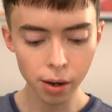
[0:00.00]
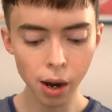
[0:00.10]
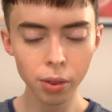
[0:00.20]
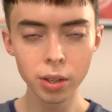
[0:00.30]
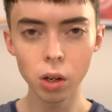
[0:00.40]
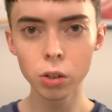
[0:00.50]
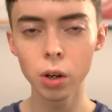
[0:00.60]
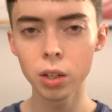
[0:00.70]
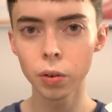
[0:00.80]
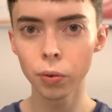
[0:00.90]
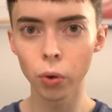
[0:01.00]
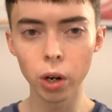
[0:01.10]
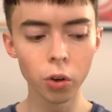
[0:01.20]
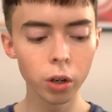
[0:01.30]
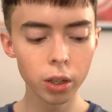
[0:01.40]
Now this also has
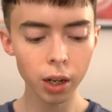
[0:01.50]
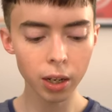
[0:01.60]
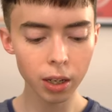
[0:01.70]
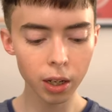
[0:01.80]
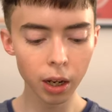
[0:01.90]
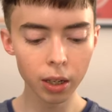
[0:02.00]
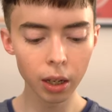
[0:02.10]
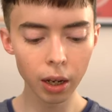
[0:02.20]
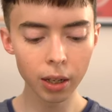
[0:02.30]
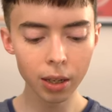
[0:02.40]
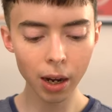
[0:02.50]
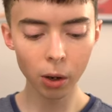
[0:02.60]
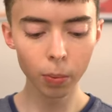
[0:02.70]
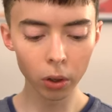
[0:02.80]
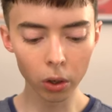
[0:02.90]
fragrance. I see it's it's
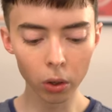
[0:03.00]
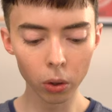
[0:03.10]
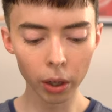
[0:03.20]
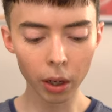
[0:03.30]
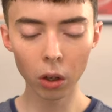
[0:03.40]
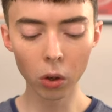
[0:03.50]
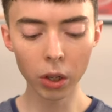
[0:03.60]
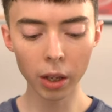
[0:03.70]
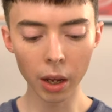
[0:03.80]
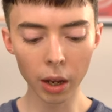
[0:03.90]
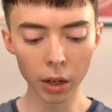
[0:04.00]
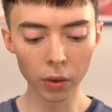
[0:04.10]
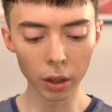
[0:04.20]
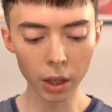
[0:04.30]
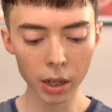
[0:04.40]
down below, like close to the end of
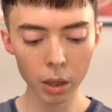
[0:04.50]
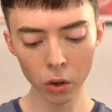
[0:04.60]
the list.